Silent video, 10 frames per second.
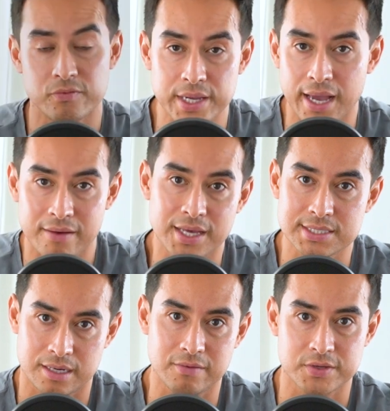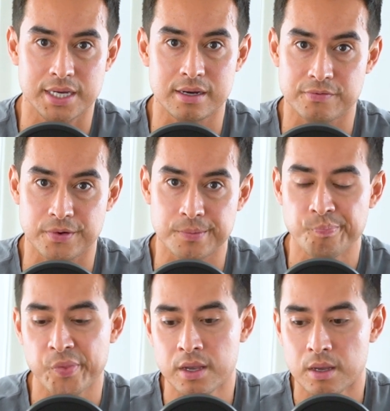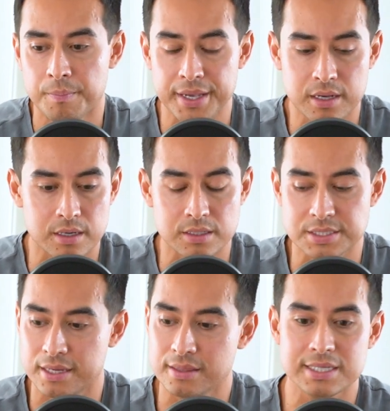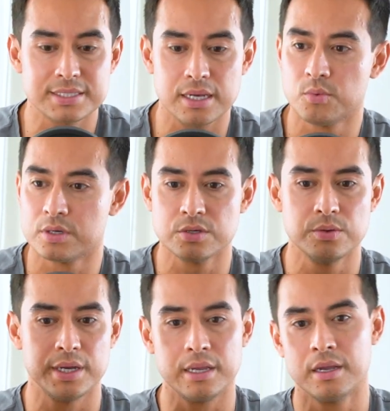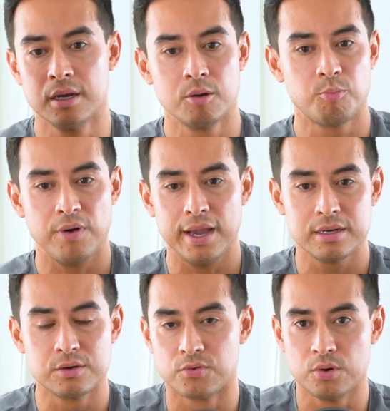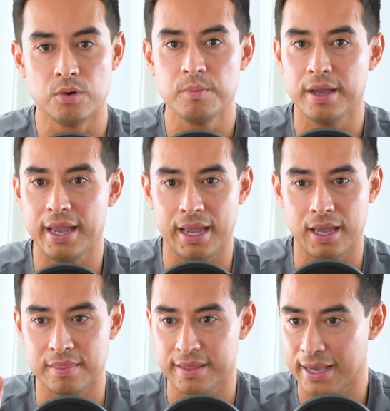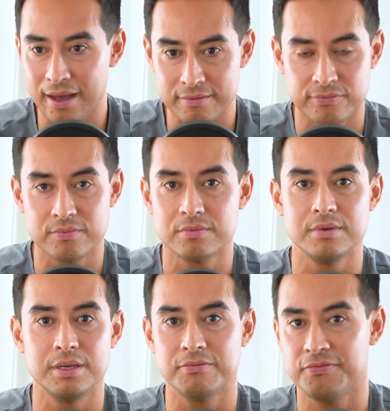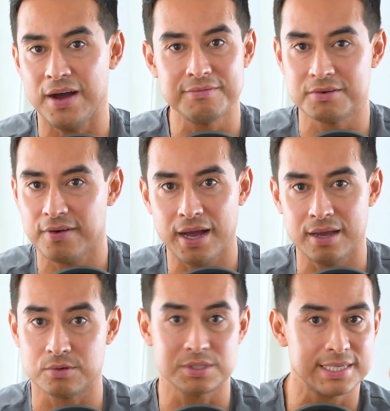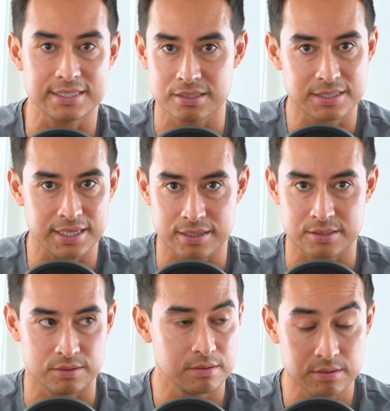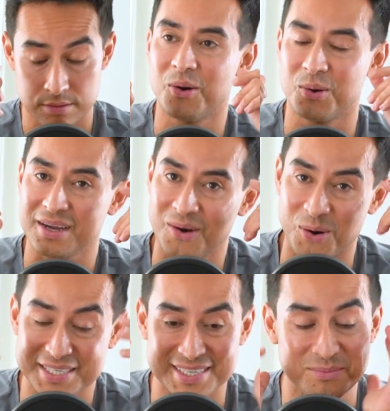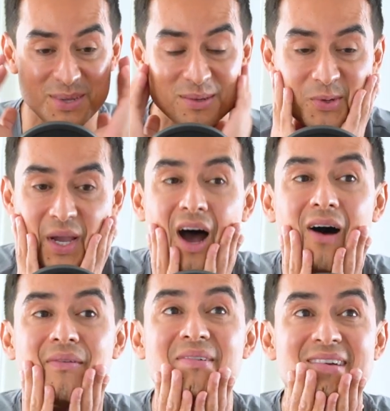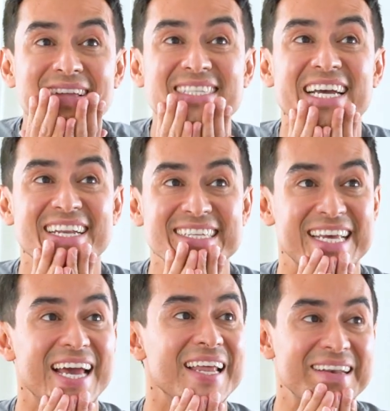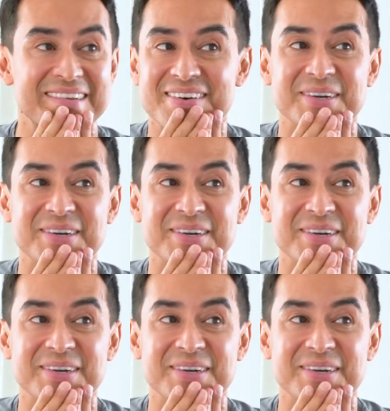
if we have that second photographer. Because let's say we're doing bride and groom and they have 5-5 or 6-6 or sometimes we have 10-10